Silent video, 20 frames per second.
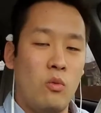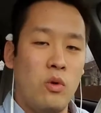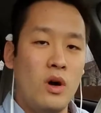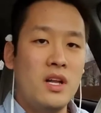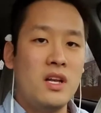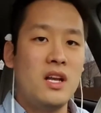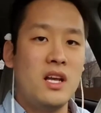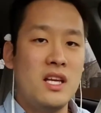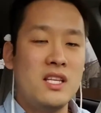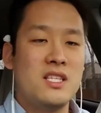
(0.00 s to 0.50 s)

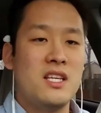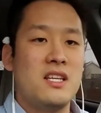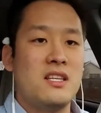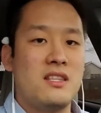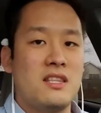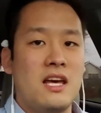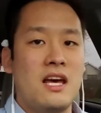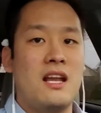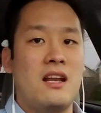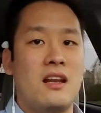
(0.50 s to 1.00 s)
what is it
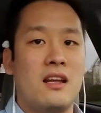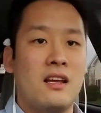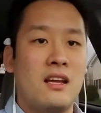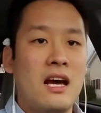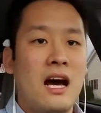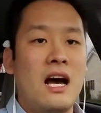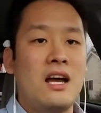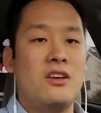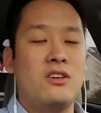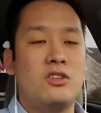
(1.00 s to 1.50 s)
that
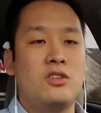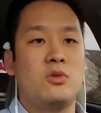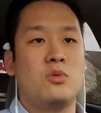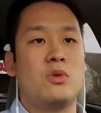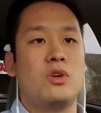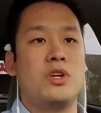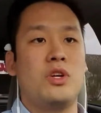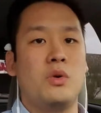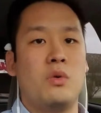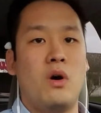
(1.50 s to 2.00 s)
got you to
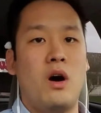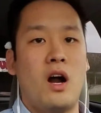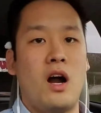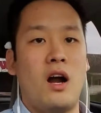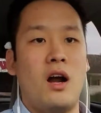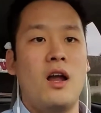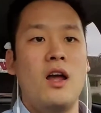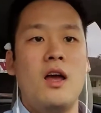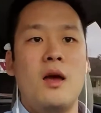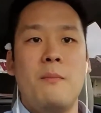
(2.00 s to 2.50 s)
where you
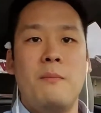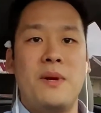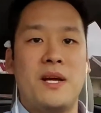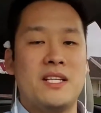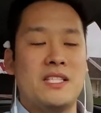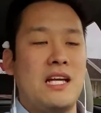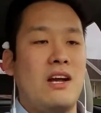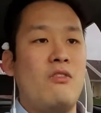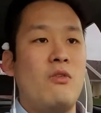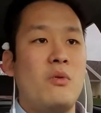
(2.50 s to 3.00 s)
are?
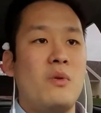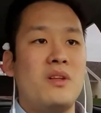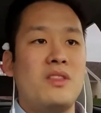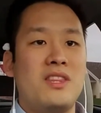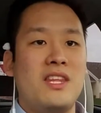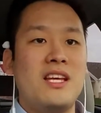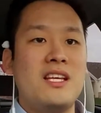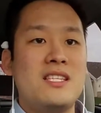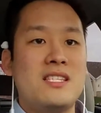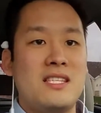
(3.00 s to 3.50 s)
Because everyone
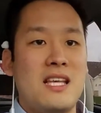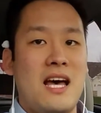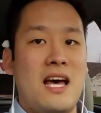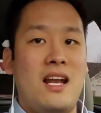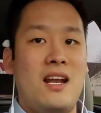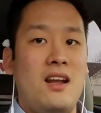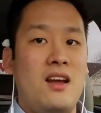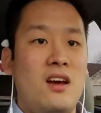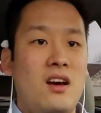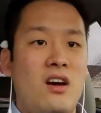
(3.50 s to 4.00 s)
thinks
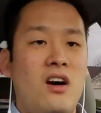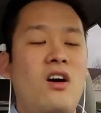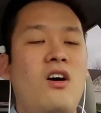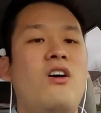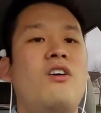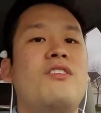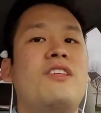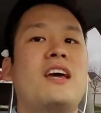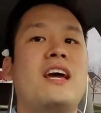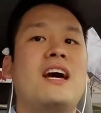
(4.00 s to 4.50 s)
that,
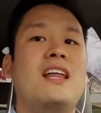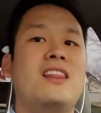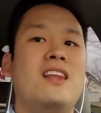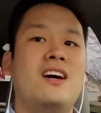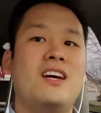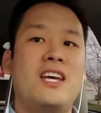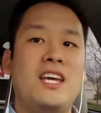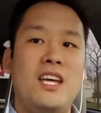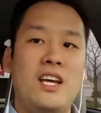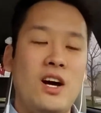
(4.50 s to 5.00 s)
oh, they got
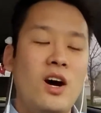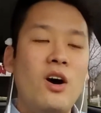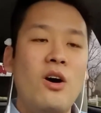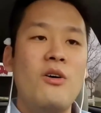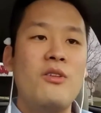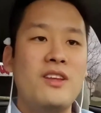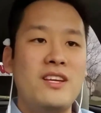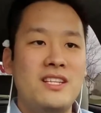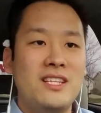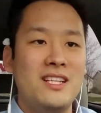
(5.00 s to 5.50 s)
lucky,
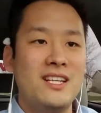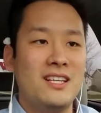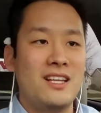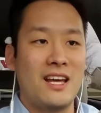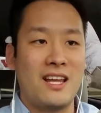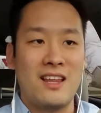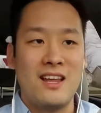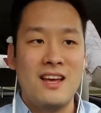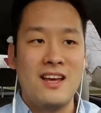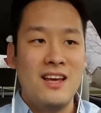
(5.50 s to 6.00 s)
oh, they did it,
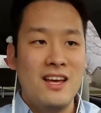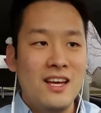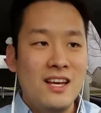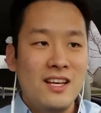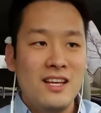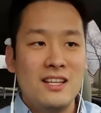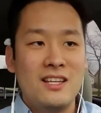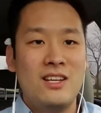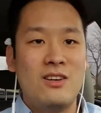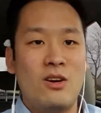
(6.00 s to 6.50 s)
like
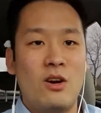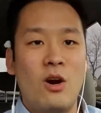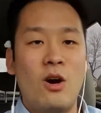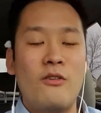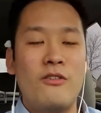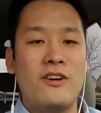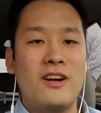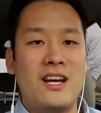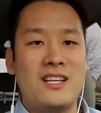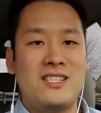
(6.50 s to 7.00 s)
they were
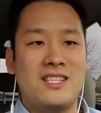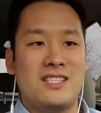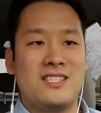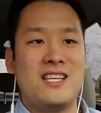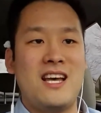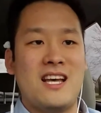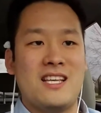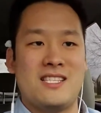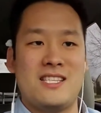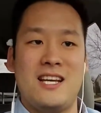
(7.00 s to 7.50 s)
overnight
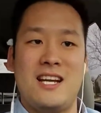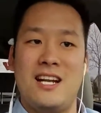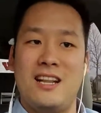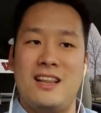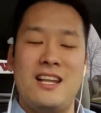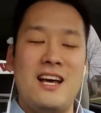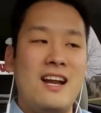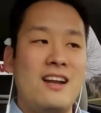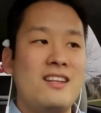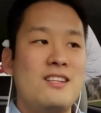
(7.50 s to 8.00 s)
success. And a
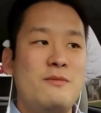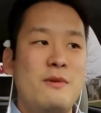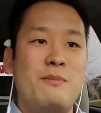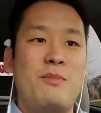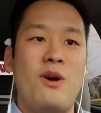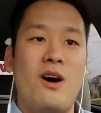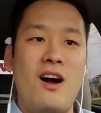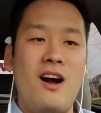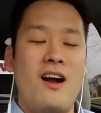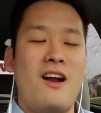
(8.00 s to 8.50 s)
lot of these
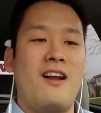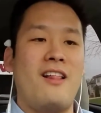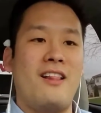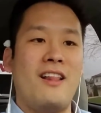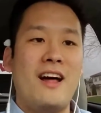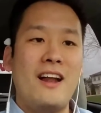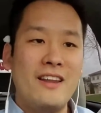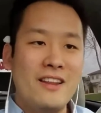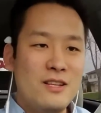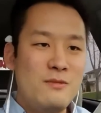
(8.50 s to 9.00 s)
people aren't. A
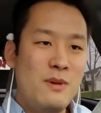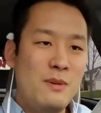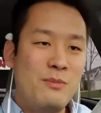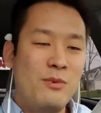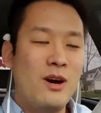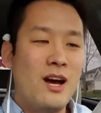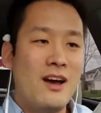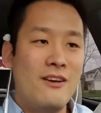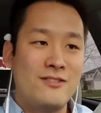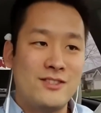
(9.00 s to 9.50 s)
lot of these
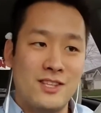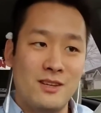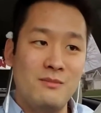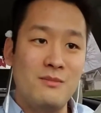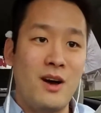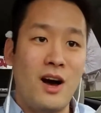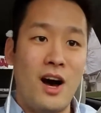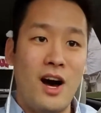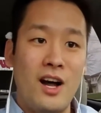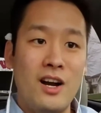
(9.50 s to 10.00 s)
people have
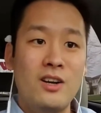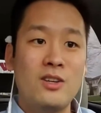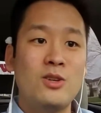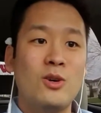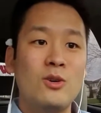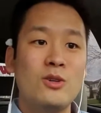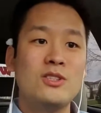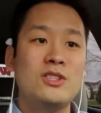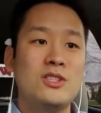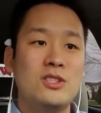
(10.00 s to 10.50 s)
some
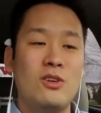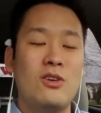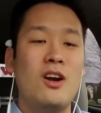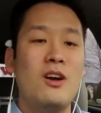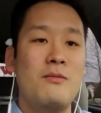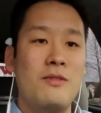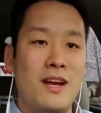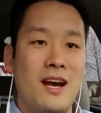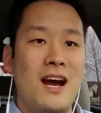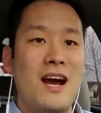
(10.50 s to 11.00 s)
untold
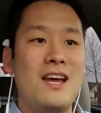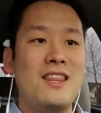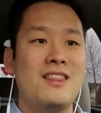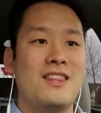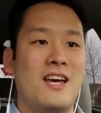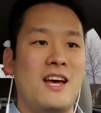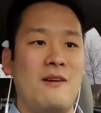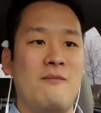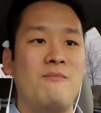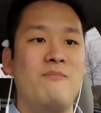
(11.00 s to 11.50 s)
story behind
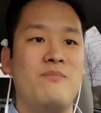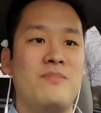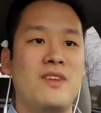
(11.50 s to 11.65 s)
them